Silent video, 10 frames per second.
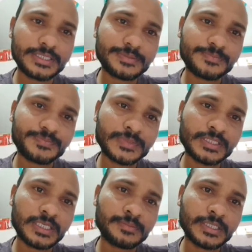Here I
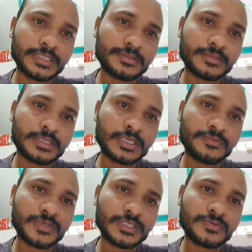am writing
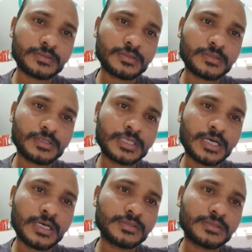first one
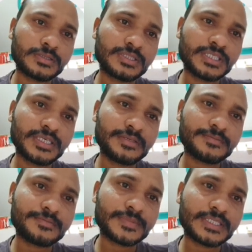non seed,
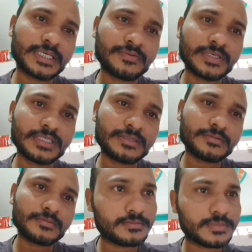second one is
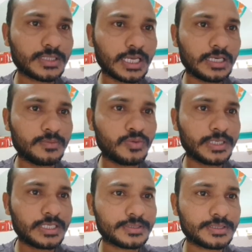
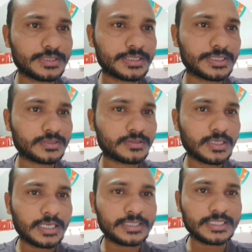albuminous seeds,
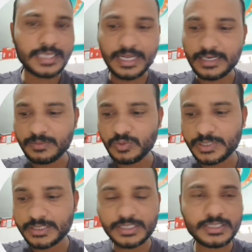and these non-albuminous
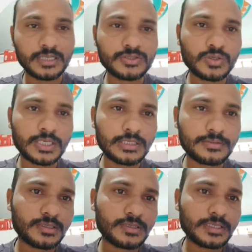seeds also called
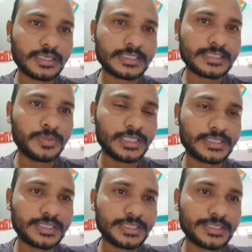X
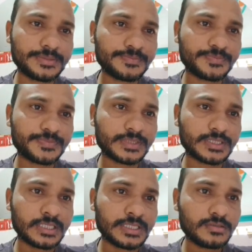seeds, and
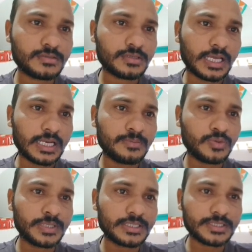these
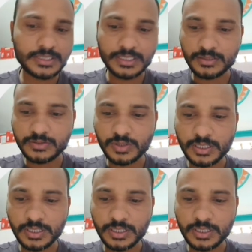albuminous seeds also called